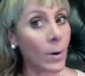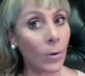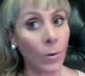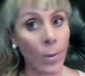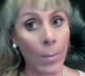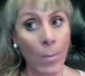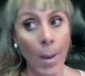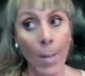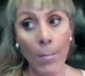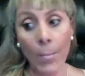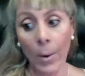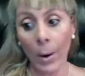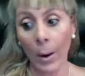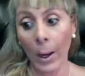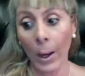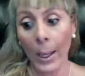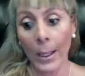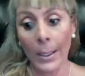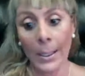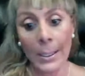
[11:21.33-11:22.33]

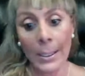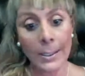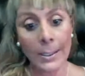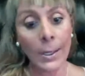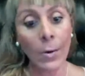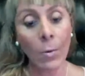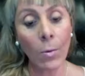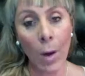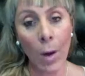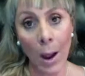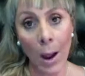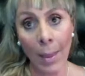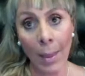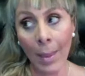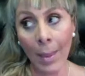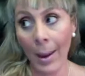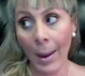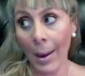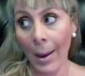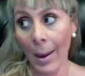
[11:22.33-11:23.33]
remember, is the
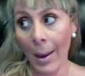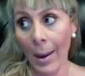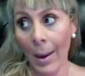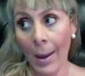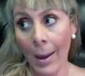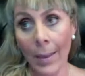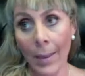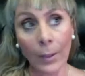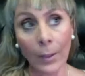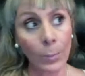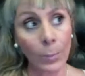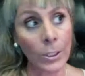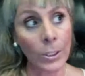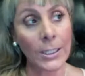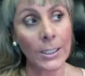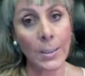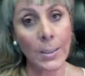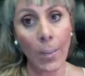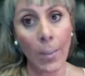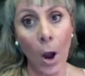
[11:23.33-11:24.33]
one that
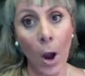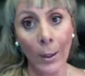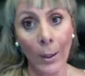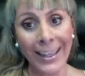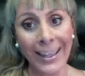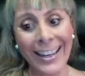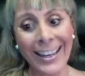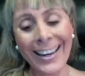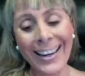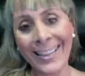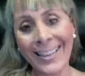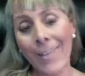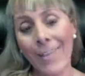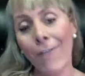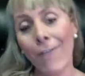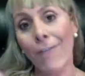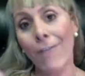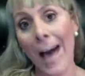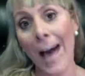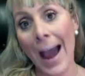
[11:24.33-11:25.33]
puts the body in the
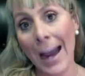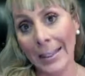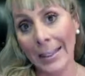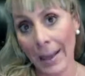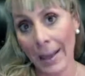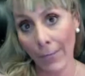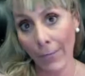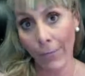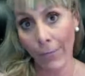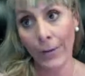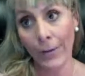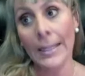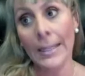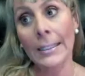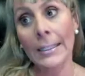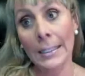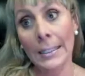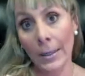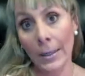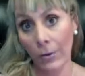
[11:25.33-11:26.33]
fight and
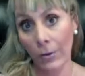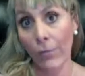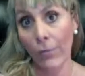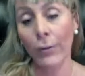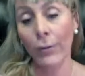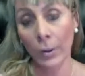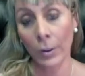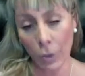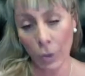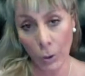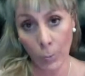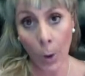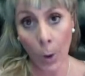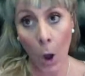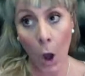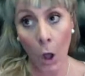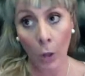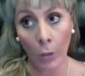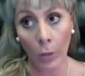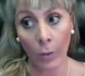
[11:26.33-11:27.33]
freeze
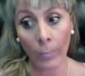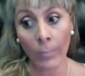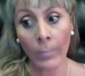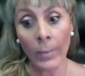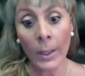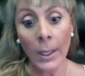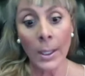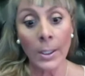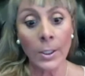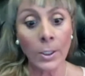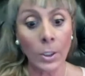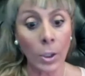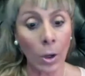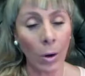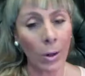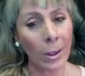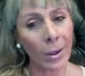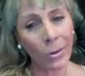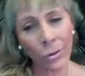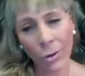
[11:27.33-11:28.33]
response.
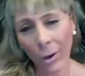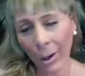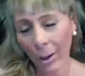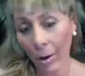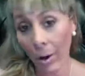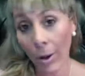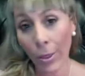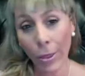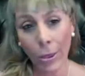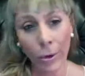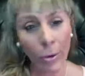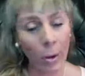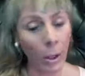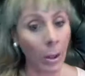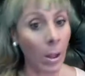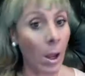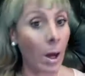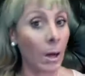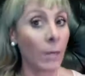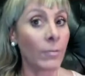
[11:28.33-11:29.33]
So if you're going through
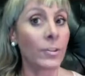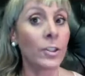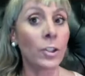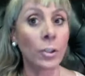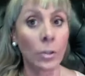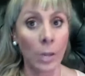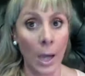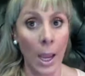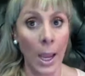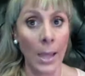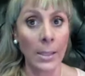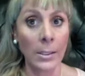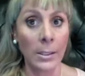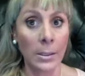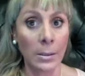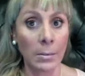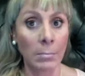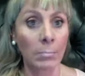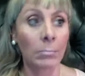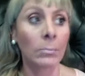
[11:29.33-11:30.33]
a lot of
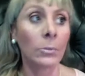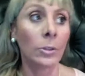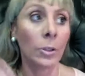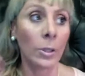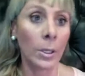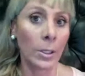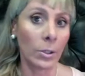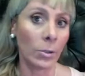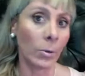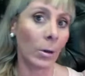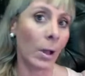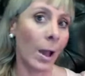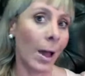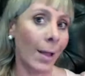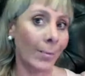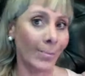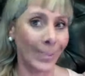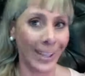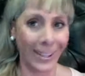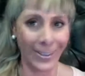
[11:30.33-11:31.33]
stress, you need to
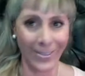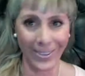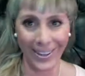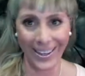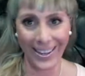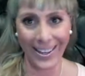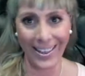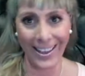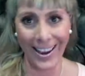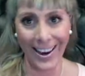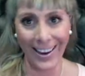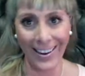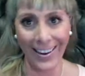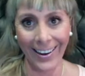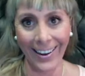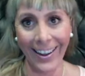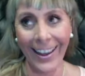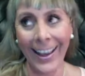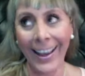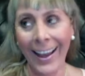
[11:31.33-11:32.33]
calm that meridian.
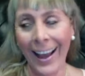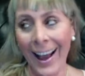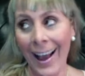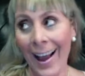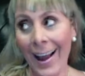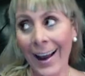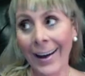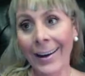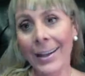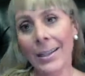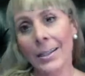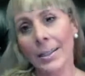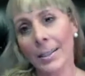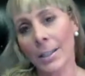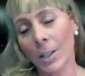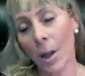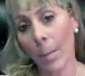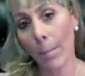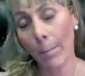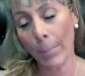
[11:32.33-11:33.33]
And
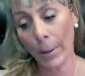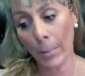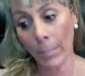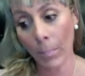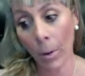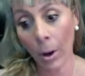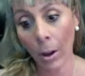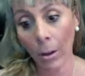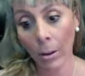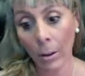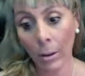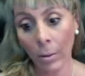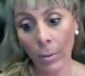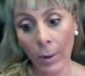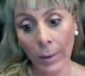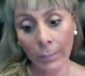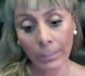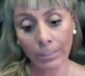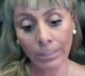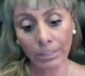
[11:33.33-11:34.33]
some people,
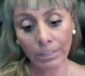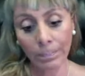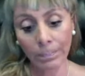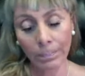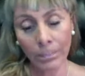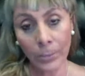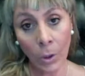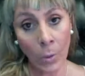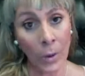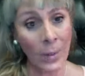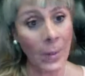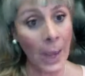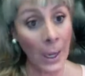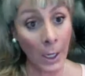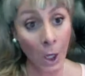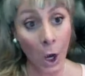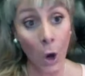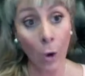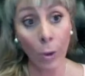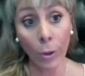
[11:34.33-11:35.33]
when
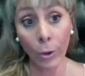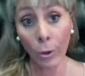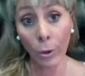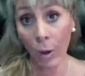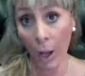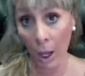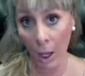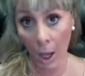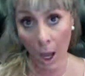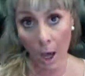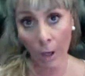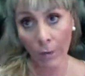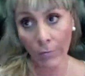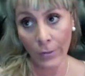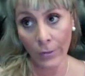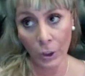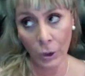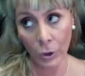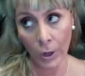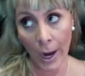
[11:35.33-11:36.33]
they go through a lot
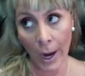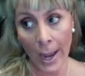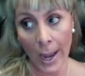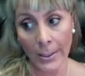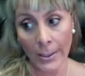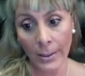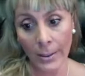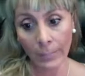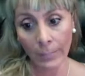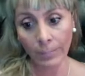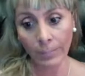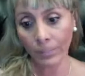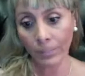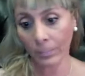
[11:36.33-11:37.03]
of stress,